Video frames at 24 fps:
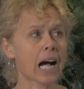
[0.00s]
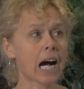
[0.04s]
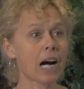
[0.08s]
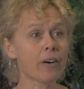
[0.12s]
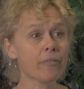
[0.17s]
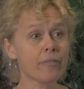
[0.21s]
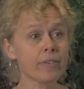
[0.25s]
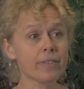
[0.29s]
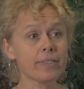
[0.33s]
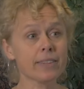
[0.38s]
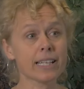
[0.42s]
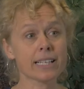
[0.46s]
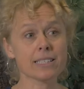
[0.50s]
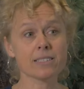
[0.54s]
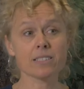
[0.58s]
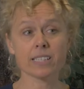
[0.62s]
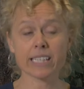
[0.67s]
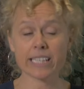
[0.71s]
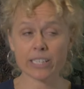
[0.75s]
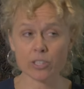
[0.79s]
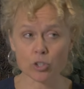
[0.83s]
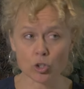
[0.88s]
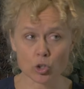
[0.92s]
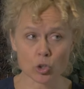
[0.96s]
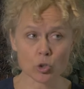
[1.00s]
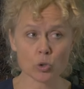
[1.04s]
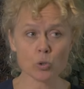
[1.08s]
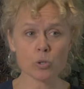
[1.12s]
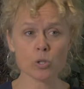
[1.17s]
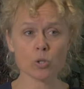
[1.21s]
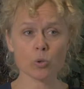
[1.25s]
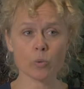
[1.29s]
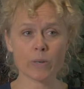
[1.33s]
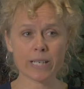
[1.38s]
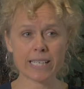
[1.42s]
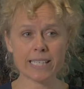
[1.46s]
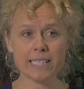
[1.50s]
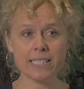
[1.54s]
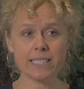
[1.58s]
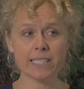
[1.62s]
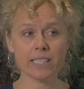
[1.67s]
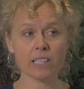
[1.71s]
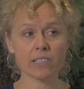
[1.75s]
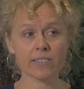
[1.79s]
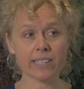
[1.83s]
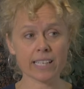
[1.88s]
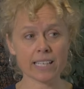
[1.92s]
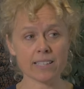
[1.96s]
oven that's in use or
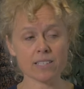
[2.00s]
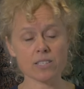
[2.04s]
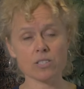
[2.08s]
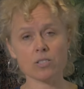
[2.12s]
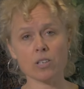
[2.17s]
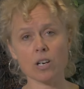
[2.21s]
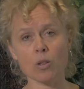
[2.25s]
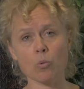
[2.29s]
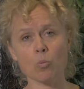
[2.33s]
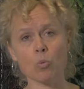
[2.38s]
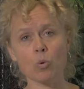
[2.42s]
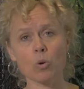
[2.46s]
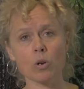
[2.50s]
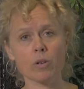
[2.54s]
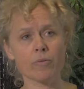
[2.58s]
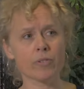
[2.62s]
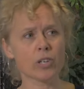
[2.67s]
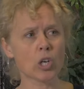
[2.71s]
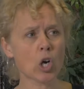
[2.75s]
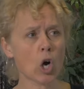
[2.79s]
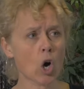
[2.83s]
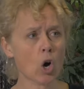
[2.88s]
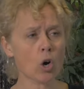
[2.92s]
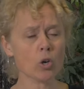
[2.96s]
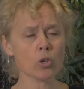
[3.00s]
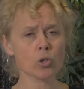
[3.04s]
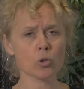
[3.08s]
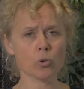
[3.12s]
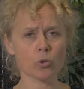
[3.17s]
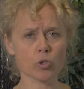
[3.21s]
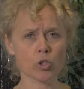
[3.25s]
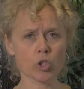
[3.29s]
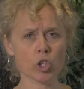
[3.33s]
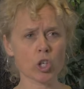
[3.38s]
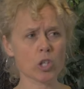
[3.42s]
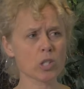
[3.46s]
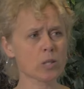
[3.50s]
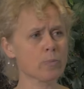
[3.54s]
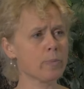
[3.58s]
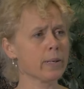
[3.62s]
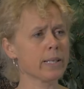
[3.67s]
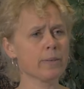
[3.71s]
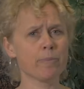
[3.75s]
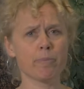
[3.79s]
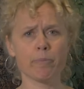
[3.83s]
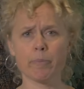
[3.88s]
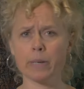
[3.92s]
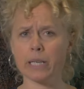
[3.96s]
heating on the other side of the wall of a cot or a child's
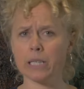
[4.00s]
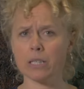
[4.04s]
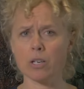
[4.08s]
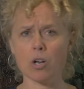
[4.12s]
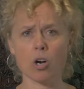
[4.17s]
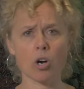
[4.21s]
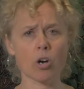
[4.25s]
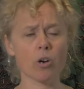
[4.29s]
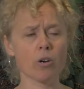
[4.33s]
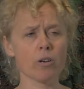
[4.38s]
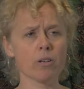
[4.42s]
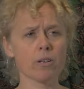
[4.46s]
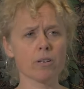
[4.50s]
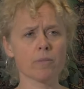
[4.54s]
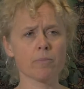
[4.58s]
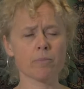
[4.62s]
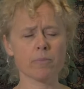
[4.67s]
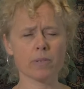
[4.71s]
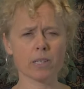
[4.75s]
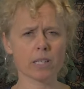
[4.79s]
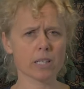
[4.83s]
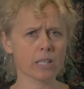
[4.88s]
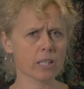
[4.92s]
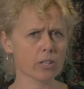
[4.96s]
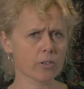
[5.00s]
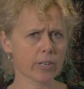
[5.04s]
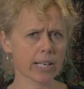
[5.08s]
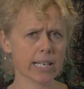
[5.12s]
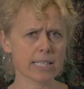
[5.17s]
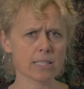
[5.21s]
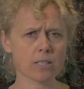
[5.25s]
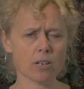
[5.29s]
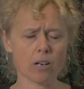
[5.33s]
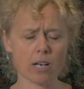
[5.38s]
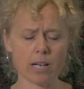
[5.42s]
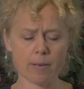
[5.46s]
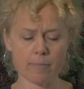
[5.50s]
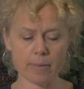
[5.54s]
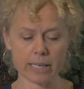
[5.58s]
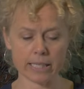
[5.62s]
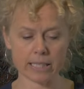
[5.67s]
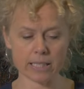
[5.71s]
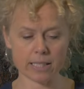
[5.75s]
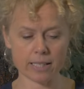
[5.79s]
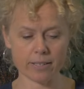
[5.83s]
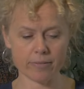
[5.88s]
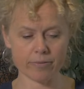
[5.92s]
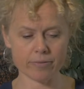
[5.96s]
bed, big no, creates high
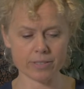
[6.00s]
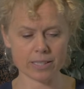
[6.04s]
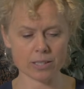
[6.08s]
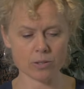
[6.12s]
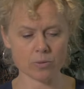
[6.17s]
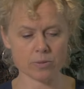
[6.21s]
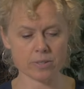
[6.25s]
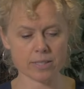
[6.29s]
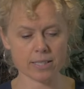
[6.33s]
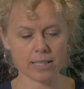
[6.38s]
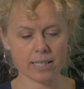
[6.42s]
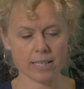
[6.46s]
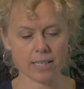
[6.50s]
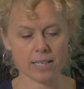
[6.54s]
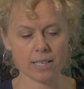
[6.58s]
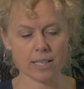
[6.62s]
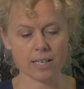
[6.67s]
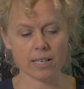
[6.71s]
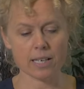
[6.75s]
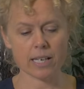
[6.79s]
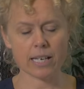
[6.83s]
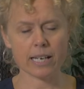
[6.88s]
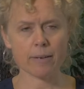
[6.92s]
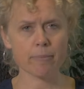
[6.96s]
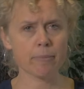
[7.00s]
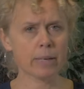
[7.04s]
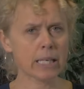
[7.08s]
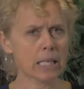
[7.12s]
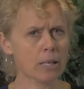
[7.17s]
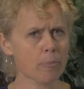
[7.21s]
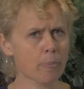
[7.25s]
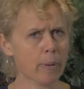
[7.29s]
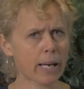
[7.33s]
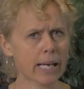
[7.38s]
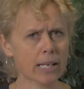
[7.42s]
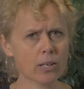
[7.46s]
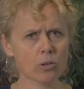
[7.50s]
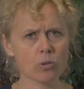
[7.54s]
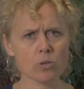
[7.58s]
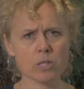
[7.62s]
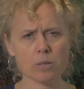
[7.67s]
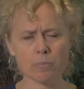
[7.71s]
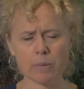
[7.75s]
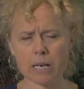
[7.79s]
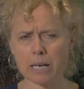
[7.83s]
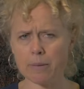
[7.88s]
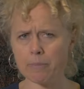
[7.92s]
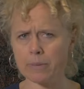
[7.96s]
magnetic fields. A meter panel,
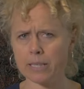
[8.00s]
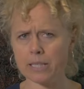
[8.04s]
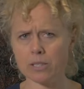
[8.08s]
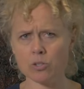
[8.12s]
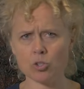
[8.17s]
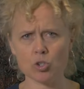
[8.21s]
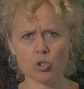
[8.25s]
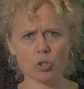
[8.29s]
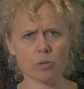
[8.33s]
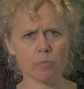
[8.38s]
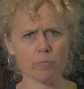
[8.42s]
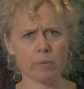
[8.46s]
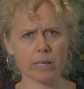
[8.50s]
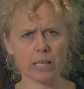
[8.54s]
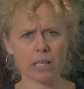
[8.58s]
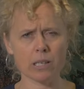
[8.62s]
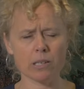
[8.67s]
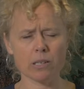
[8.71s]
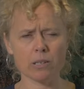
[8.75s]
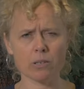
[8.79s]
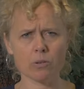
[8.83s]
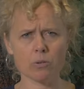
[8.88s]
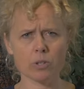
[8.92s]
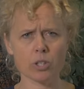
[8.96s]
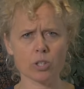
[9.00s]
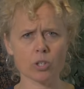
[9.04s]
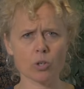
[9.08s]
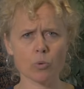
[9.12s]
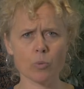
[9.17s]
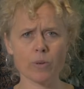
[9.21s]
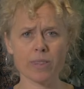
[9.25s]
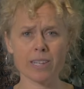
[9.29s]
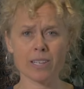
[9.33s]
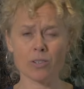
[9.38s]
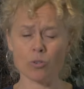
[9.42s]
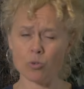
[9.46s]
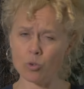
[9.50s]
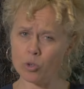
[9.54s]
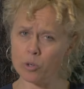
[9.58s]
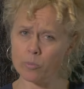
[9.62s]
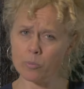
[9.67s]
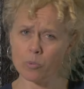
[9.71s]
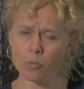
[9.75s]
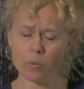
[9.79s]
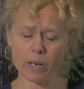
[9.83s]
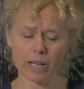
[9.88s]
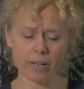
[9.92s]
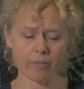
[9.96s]
smart meters shouldn't be, within a room
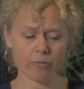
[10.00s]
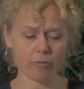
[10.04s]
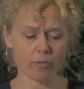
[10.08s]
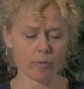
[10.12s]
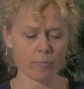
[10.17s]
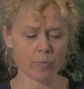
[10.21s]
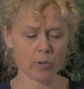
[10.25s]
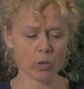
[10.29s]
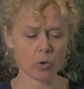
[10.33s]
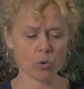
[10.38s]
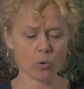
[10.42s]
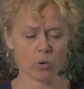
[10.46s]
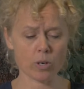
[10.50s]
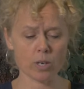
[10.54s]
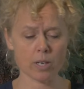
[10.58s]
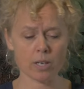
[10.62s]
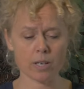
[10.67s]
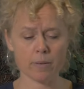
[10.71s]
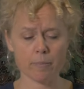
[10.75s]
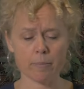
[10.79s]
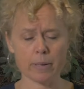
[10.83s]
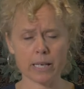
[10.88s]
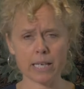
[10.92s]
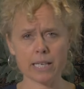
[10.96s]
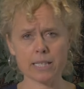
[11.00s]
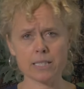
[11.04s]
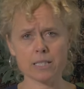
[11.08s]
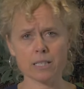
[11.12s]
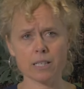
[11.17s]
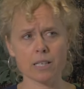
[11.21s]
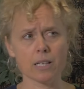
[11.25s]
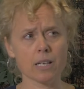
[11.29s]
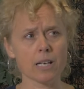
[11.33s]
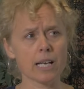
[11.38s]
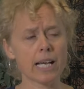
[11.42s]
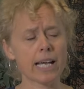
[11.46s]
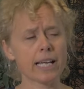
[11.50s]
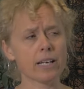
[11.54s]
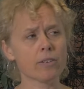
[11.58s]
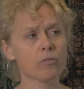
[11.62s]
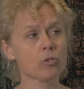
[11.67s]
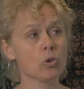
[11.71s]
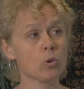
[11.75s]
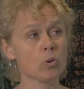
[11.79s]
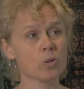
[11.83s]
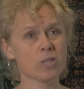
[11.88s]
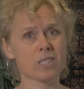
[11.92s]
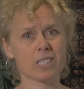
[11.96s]
away from your bed. And of
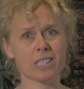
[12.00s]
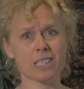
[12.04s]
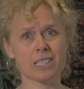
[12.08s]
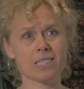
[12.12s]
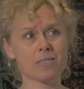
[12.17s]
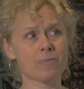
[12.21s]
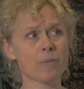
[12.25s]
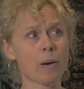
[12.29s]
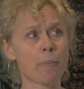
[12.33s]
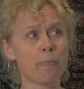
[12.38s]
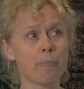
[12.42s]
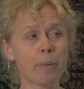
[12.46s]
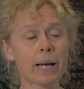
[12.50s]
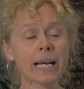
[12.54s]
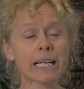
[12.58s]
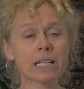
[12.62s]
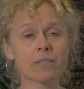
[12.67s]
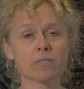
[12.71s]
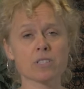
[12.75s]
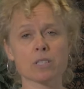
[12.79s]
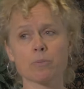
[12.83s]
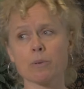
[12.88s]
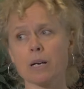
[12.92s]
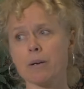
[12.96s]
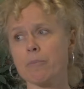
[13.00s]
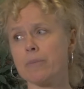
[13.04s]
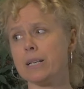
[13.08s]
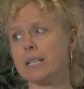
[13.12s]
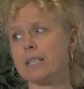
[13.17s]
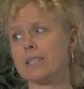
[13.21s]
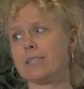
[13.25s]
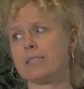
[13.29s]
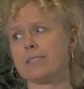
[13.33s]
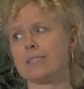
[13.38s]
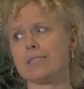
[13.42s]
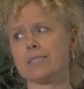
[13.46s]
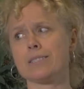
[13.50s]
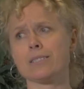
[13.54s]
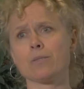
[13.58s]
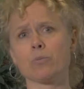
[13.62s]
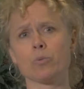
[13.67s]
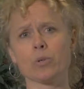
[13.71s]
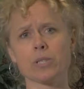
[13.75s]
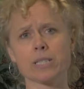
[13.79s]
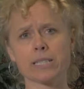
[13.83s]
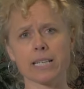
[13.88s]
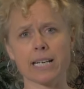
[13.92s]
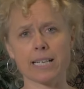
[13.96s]
course, a bank of smart meters is the
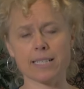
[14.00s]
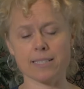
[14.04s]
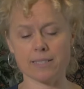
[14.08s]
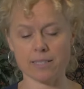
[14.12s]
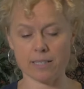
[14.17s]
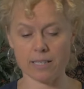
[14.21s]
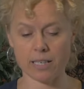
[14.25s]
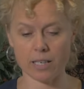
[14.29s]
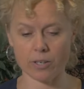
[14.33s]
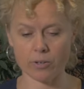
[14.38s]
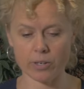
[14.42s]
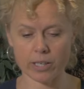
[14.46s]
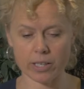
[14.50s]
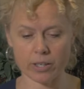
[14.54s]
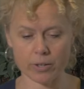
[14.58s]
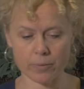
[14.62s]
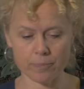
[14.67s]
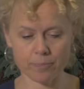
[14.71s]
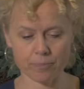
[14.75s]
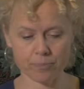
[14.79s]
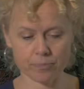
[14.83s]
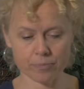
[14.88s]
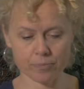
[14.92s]
worst case scenario.